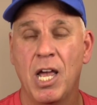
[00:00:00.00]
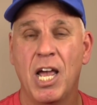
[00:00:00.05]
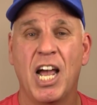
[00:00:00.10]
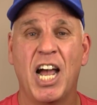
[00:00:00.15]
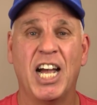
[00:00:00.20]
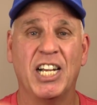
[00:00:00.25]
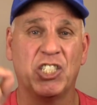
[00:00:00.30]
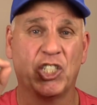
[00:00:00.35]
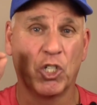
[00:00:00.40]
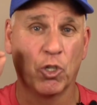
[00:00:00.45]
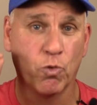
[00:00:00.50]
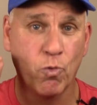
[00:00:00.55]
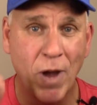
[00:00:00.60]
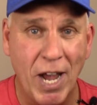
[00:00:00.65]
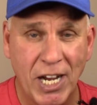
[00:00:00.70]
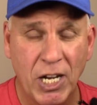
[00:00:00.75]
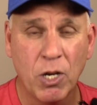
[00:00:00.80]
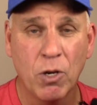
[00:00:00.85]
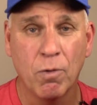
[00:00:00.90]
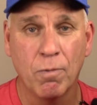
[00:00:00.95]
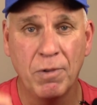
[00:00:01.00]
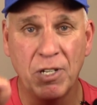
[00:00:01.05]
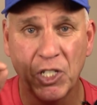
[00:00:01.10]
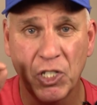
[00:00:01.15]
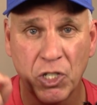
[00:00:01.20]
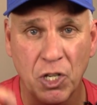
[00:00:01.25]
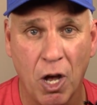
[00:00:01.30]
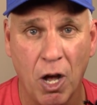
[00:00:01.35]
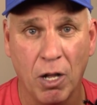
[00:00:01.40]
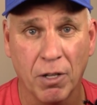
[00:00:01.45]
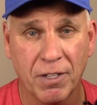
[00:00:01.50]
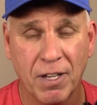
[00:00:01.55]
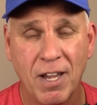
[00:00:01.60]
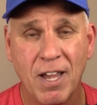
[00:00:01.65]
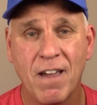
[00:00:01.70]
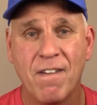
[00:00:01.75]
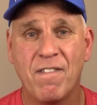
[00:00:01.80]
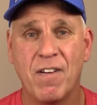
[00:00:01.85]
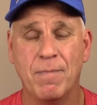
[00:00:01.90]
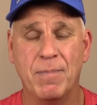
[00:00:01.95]
A direct result
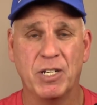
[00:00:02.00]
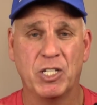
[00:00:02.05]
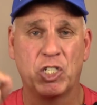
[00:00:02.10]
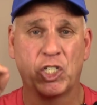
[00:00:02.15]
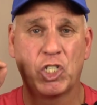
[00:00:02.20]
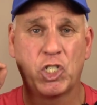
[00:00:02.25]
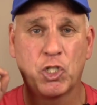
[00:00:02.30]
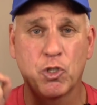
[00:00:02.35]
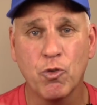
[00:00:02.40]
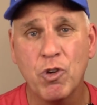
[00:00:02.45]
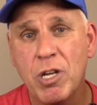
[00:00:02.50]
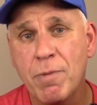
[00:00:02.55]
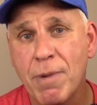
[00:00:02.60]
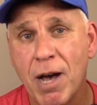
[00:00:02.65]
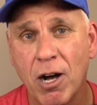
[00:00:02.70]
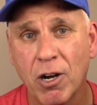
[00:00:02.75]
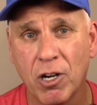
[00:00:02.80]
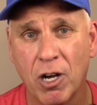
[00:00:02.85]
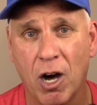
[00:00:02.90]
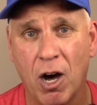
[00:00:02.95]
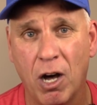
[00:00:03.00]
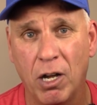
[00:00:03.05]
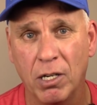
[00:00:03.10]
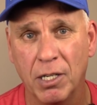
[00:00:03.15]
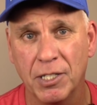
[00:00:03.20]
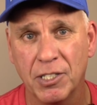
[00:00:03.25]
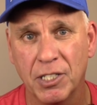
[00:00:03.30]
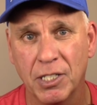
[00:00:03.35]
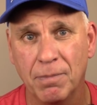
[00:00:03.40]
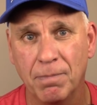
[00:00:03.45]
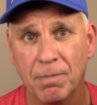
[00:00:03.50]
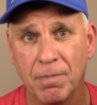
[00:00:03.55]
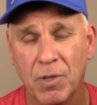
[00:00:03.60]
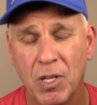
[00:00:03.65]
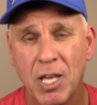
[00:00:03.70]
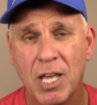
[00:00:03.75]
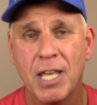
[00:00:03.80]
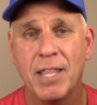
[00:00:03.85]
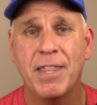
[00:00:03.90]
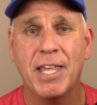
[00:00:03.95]
from extreme alcoholism
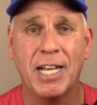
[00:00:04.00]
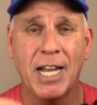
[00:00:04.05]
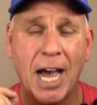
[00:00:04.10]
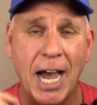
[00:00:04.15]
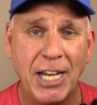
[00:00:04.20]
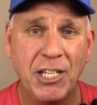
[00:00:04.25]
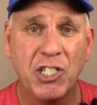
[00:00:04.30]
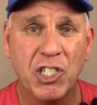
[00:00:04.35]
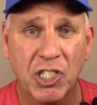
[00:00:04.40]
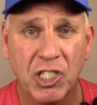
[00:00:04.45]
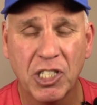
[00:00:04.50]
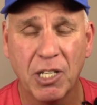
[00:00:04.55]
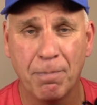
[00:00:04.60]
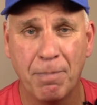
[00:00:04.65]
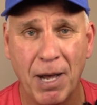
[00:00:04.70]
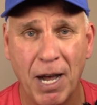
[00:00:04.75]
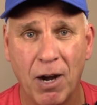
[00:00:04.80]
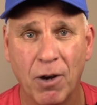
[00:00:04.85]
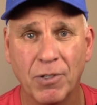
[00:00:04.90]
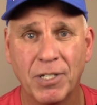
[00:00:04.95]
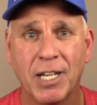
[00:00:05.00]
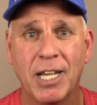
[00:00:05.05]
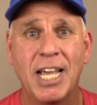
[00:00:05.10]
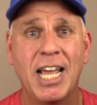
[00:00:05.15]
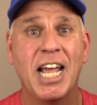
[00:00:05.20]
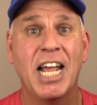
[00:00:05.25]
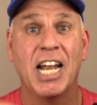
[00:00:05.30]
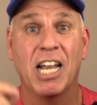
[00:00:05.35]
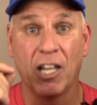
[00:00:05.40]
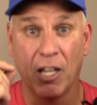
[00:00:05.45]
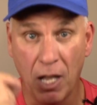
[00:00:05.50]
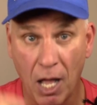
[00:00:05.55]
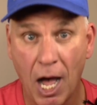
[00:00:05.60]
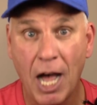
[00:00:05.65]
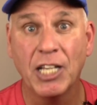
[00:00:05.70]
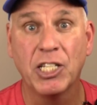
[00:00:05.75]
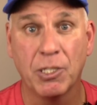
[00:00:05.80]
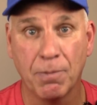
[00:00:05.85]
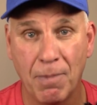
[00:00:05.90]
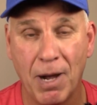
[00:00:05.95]
that I just about
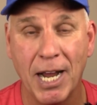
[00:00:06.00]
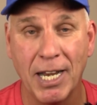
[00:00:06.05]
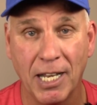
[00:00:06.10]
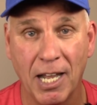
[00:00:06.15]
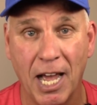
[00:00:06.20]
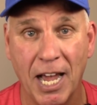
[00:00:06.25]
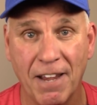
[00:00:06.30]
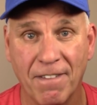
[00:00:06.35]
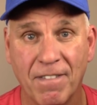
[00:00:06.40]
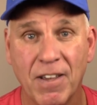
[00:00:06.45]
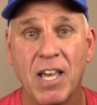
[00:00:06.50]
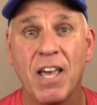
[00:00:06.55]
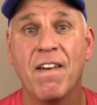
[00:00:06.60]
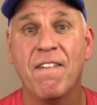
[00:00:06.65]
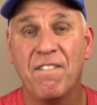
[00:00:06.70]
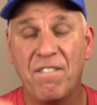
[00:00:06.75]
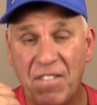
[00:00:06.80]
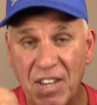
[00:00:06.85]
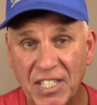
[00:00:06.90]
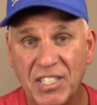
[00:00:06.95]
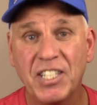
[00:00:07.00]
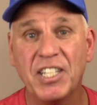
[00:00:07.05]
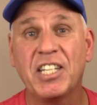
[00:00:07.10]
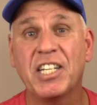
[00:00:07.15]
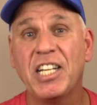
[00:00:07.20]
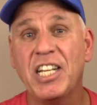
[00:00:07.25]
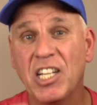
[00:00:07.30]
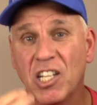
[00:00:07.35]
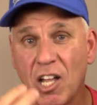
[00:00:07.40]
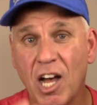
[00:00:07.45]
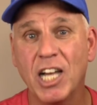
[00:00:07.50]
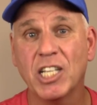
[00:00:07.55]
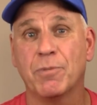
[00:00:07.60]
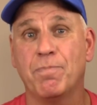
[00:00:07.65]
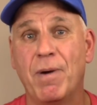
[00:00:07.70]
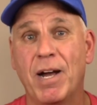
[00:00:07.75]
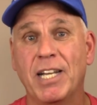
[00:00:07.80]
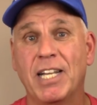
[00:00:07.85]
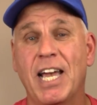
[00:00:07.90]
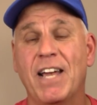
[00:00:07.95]
lost my life physically lost
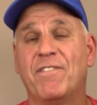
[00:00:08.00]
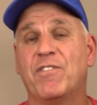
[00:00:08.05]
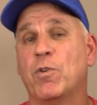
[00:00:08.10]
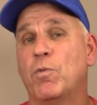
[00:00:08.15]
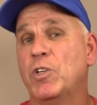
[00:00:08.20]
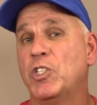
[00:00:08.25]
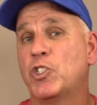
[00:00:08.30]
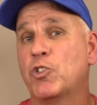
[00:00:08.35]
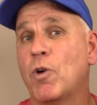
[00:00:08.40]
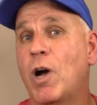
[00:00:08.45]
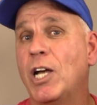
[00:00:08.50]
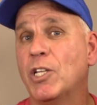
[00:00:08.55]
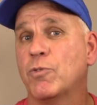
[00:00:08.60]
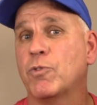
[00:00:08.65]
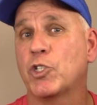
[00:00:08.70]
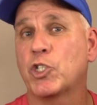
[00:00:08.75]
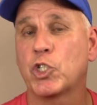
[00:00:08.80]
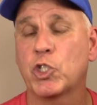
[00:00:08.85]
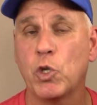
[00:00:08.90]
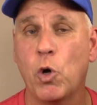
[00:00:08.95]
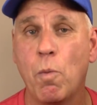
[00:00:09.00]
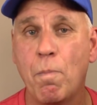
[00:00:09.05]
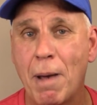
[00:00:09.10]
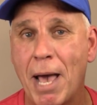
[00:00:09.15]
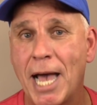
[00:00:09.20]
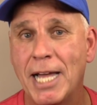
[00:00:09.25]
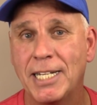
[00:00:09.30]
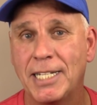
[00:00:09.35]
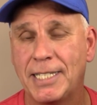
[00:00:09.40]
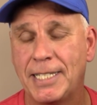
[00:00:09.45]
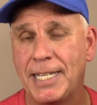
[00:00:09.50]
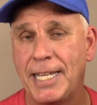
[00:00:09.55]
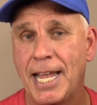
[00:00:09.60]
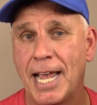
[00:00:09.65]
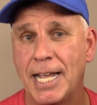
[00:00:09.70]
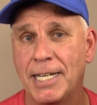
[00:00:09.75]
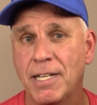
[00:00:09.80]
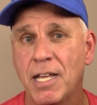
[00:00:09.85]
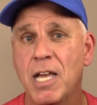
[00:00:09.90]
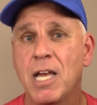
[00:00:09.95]
my life. The withdrawals were so bad at the
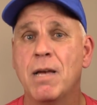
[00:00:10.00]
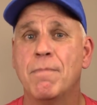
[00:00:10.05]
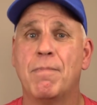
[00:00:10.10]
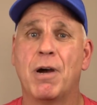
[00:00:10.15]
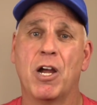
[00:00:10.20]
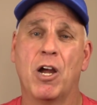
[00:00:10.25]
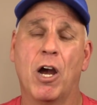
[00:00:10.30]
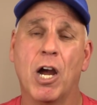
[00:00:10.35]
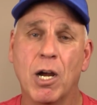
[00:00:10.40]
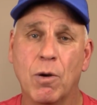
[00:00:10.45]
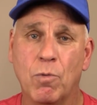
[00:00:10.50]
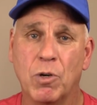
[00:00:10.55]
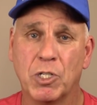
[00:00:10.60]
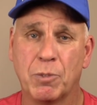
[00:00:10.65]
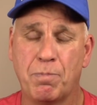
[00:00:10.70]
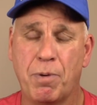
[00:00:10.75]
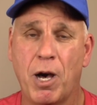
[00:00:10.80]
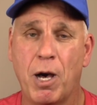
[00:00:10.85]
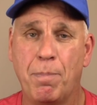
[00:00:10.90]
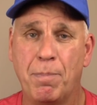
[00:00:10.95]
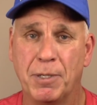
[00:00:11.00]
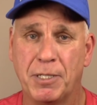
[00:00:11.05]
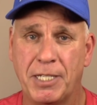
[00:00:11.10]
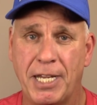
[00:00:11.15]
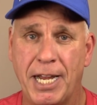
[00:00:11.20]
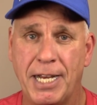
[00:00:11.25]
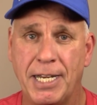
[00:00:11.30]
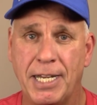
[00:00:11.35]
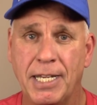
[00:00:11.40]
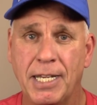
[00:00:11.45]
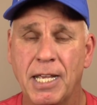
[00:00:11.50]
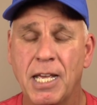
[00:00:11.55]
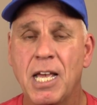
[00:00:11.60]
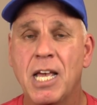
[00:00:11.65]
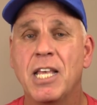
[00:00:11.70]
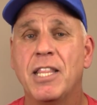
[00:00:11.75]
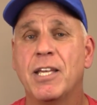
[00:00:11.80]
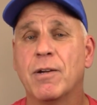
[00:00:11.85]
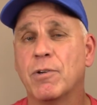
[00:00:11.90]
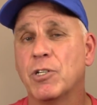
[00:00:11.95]
end, my heart was palpitating.
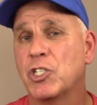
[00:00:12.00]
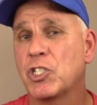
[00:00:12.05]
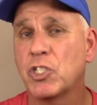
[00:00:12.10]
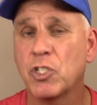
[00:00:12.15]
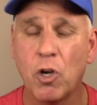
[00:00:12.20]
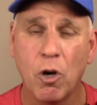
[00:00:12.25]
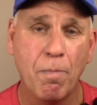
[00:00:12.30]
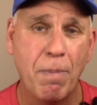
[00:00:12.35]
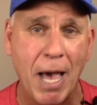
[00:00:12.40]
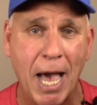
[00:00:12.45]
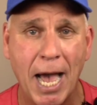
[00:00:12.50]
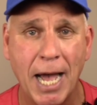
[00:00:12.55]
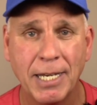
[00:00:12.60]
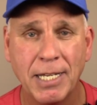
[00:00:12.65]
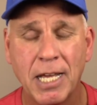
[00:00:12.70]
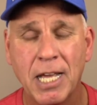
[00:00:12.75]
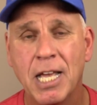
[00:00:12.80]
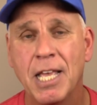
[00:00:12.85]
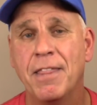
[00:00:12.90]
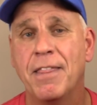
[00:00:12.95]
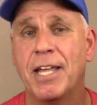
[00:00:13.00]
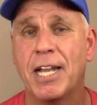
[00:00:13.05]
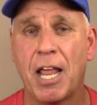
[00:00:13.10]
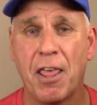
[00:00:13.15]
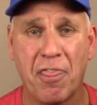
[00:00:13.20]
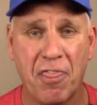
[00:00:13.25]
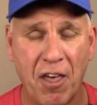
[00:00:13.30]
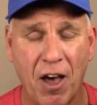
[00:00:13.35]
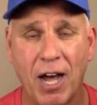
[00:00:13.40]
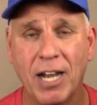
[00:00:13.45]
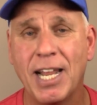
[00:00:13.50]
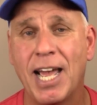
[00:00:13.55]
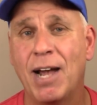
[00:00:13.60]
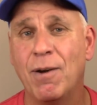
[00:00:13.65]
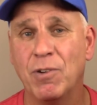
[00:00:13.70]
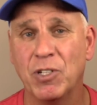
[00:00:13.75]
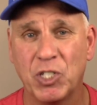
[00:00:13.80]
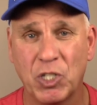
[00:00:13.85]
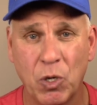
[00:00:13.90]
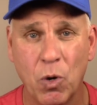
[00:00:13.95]
They were so bad that I thought I
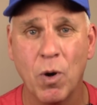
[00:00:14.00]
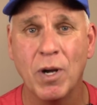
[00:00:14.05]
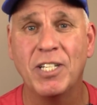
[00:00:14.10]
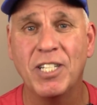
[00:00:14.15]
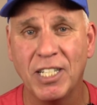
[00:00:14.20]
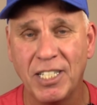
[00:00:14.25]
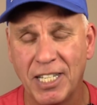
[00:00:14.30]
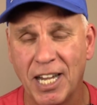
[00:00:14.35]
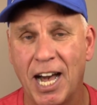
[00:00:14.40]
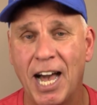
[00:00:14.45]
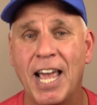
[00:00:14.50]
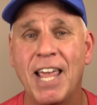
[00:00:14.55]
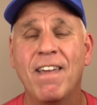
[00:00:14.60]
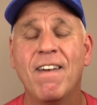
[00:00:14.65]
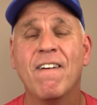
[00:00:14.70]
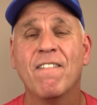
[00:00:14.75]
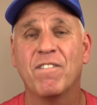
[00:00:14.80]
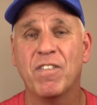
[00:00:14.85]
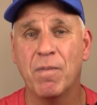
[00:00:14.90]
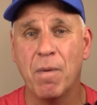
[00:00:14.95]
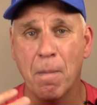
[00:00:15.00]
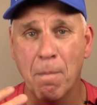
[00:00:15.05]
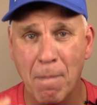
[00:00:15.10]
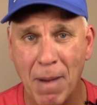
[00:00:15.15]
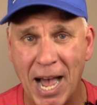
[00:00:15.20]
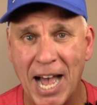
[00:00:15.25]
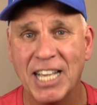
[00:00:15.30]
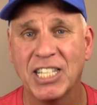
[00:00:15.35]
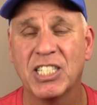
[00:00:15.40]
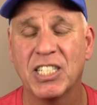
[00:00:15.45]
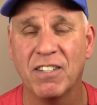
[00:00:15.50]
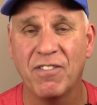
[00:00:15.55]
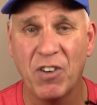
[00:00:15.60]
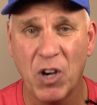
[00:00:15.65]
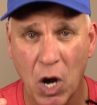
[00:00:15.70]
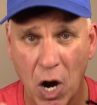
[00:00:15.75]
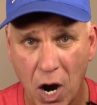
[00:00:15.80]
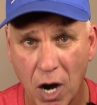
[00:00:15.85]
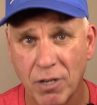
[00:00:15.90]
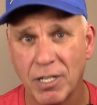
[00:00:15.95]
was going to die from a massive
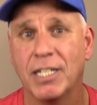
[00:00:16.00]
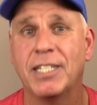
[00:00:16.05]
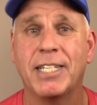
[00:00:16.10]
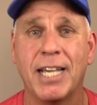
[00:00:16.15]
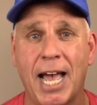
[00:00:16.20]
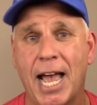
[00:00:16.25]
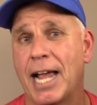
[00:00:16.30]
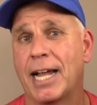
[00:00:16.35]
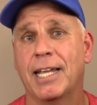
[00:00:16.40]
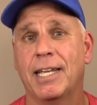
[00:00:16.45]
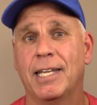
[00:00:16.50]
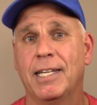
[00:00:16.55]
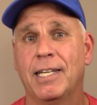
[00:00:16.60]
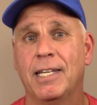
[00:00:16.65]
heart attack.